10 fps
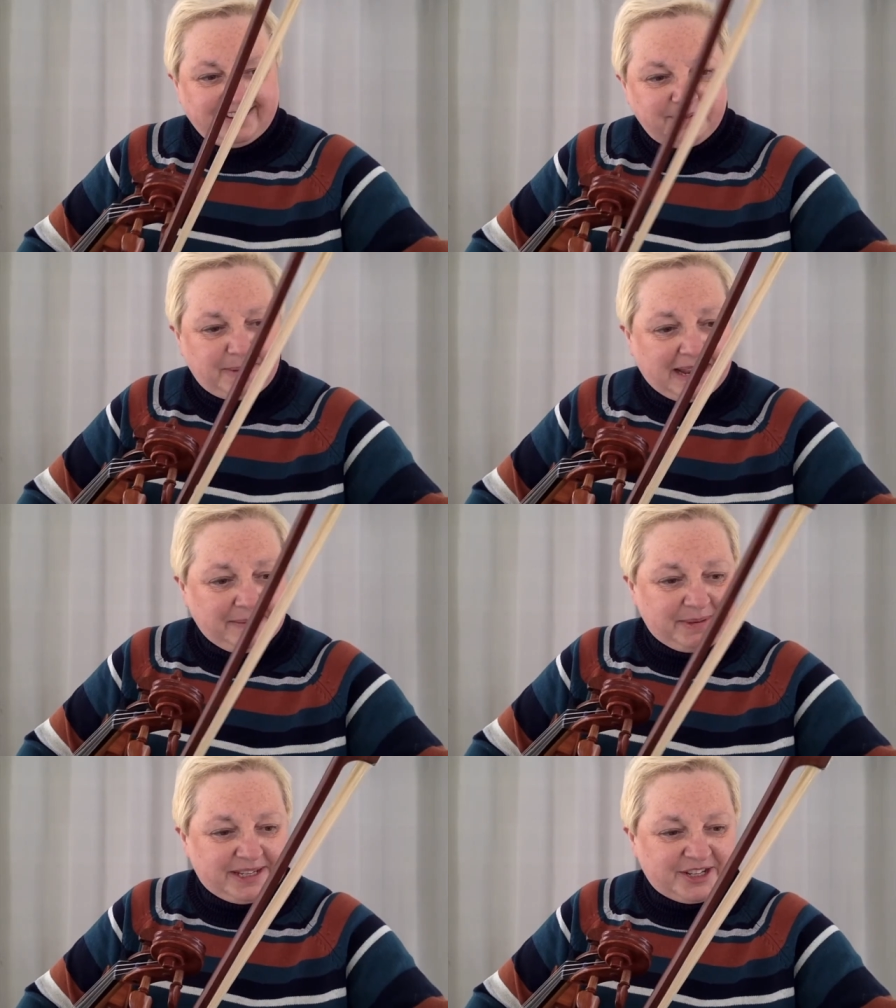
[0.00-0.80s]
Playing
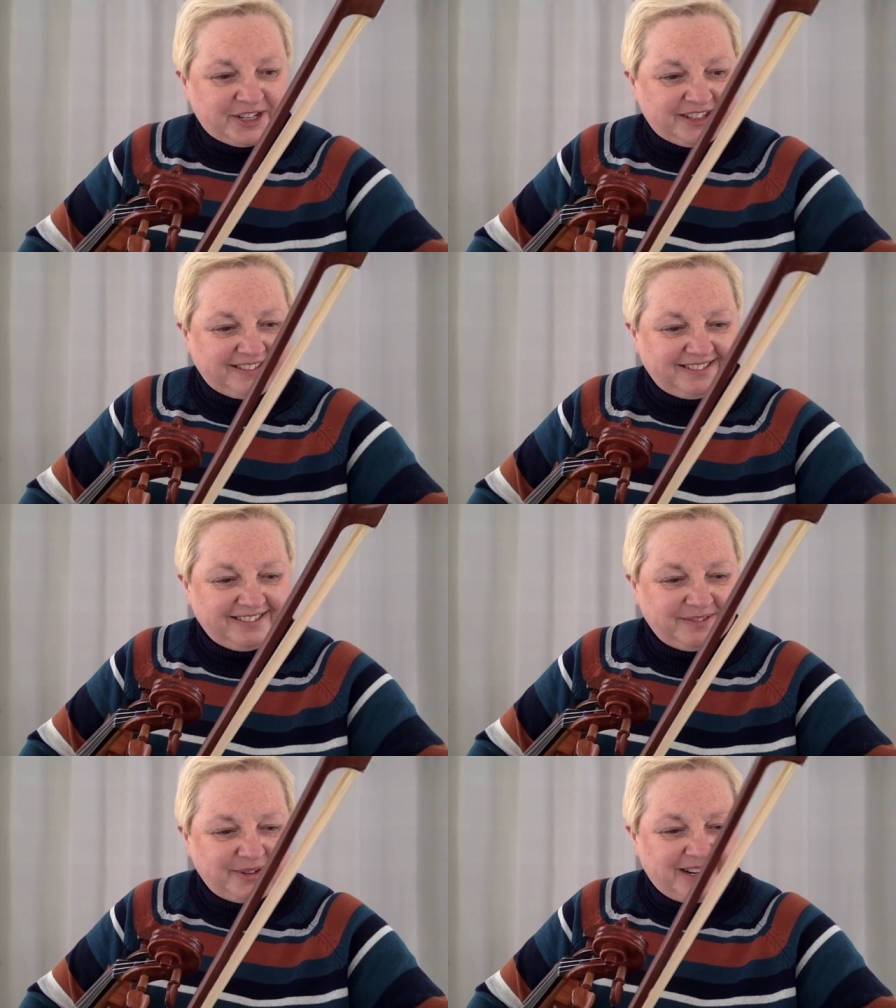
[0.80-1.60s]
position.
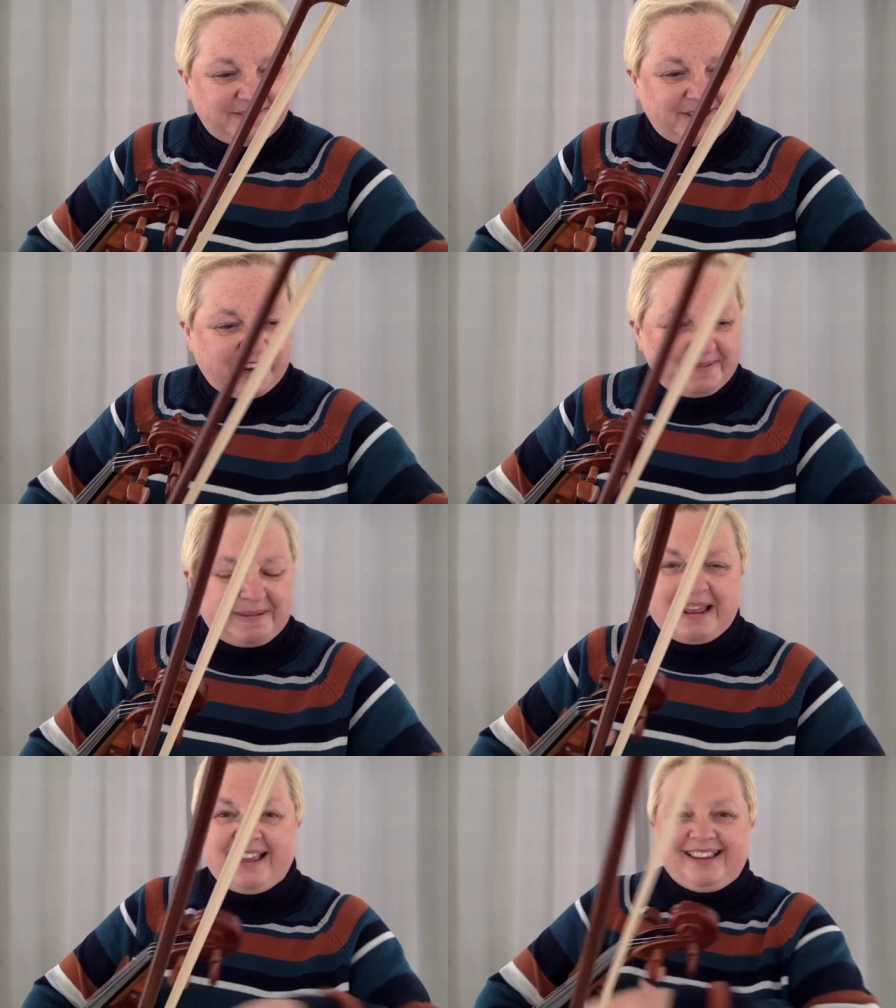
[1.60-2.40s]
Whatever I
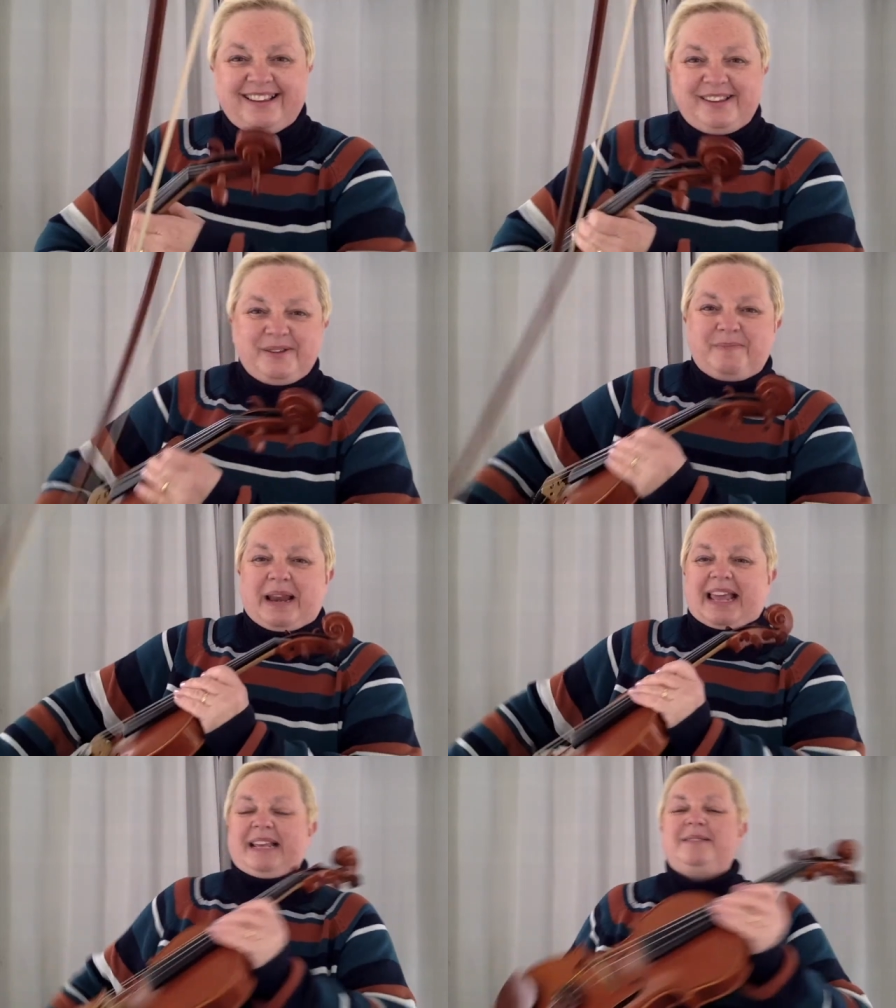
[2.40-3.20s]
play, you play.